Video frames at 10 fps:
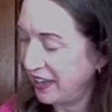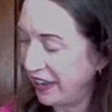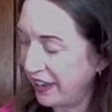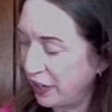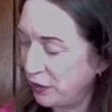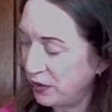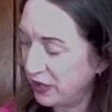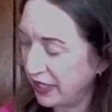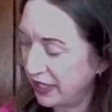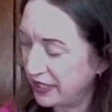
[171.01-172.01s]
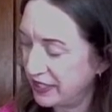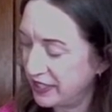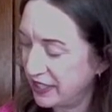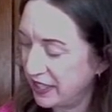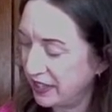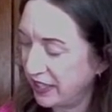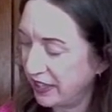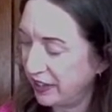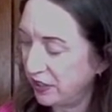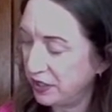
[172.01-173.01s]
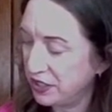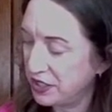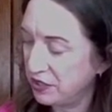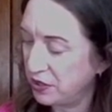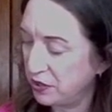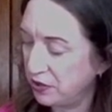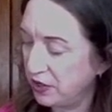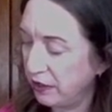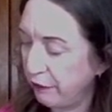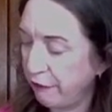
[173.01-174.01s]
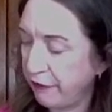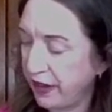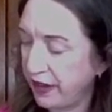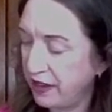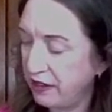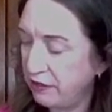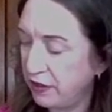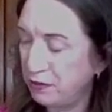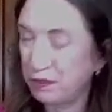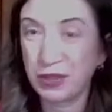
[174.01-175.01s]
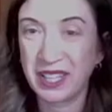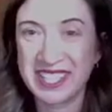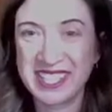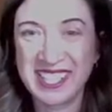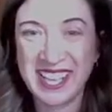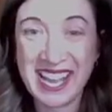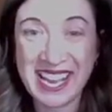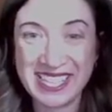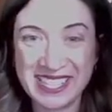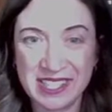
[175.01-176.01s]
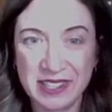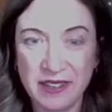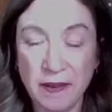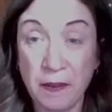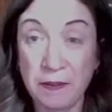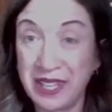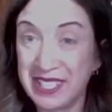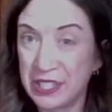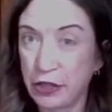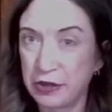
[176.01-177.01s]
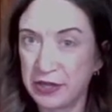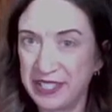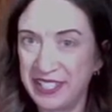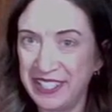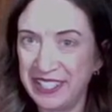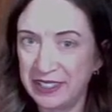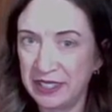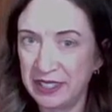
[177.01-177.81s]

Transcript: and I realized that I also know that 5 plus 8 makes 13,